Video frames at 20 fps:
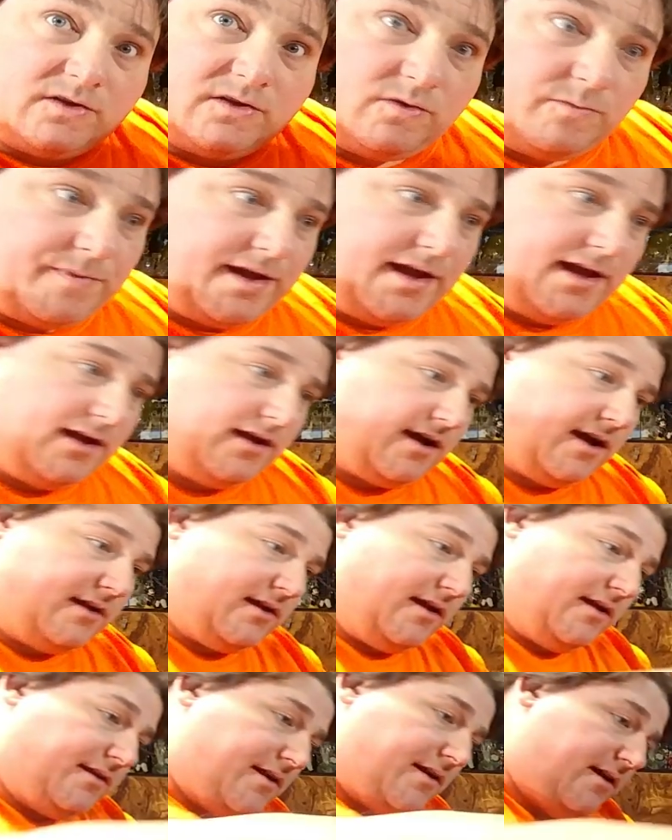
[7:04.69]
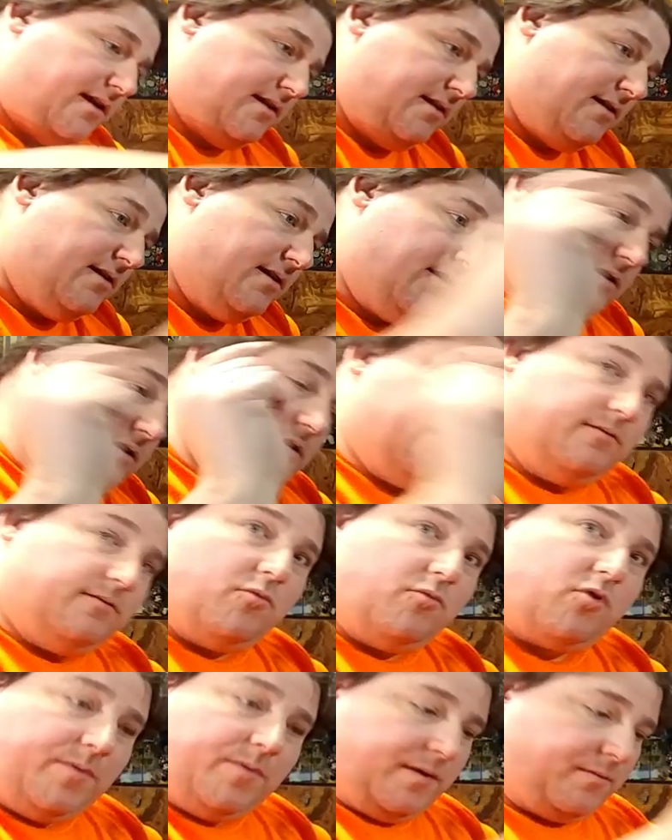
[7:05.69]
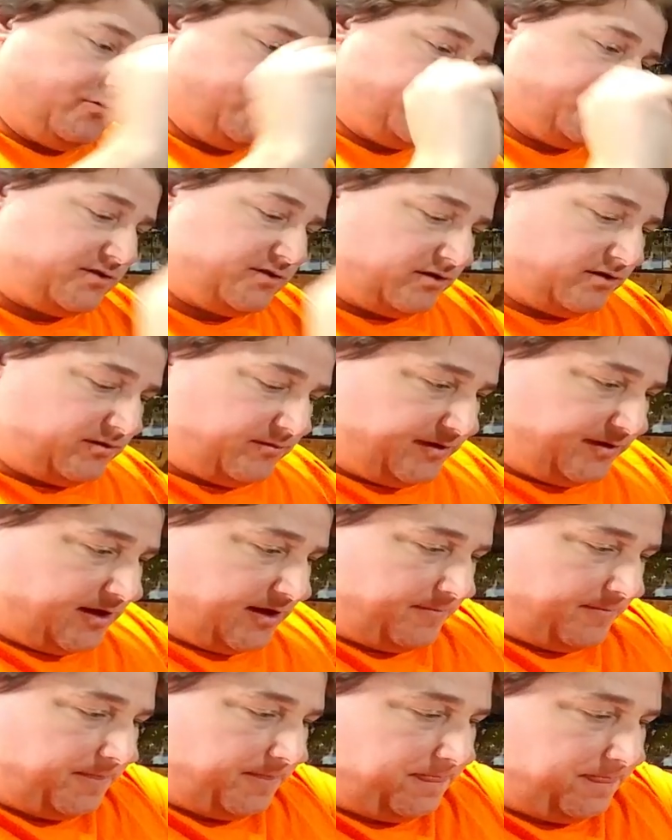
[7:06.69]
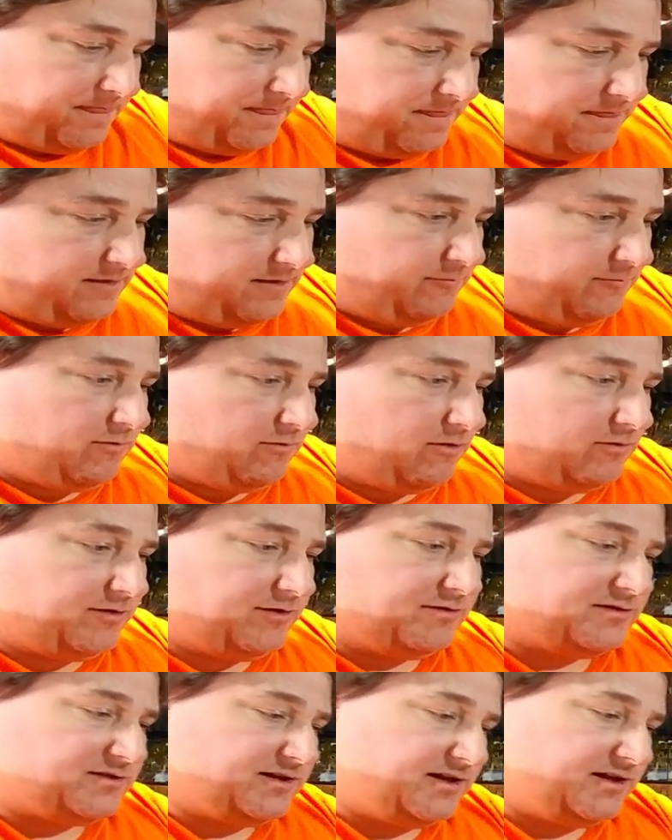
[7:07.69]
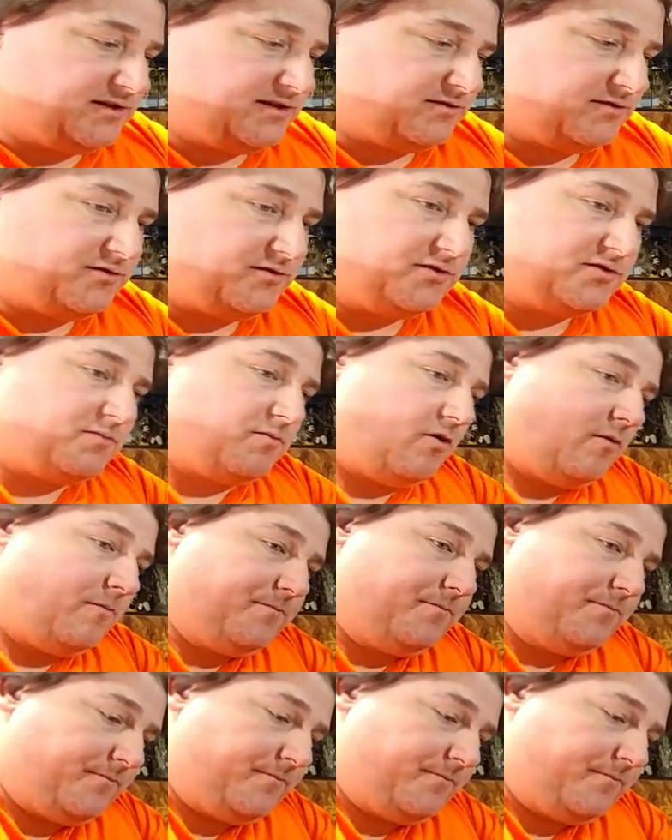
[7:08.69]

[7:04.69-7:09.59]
the little bag. I like that. More people should start doing that. We won't use these, they're too small.